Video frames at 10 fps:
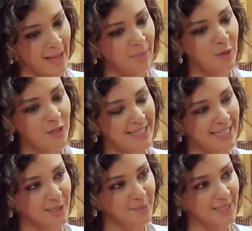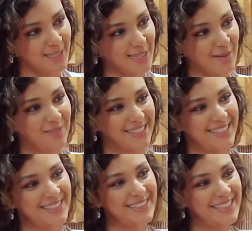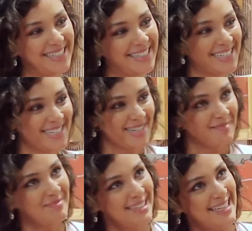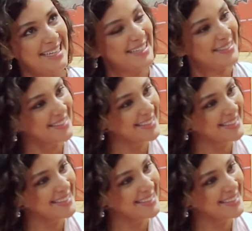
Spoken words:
I'm not an expert, I'm still learning, but thank you.